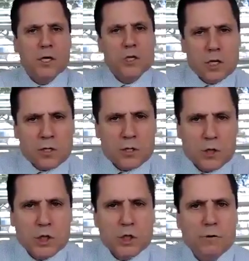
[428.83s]
Just
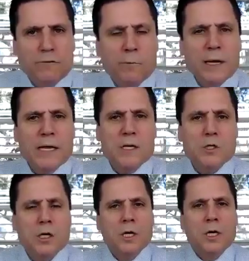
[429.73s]
shoot for bees.
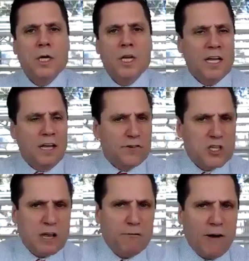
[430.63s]
If you
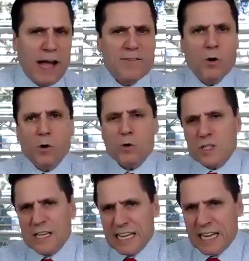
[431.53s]
set 5
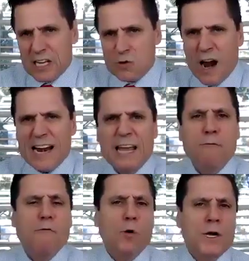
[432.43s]
goals, try to get
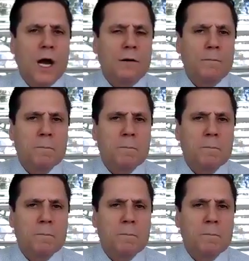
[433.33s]
4 done.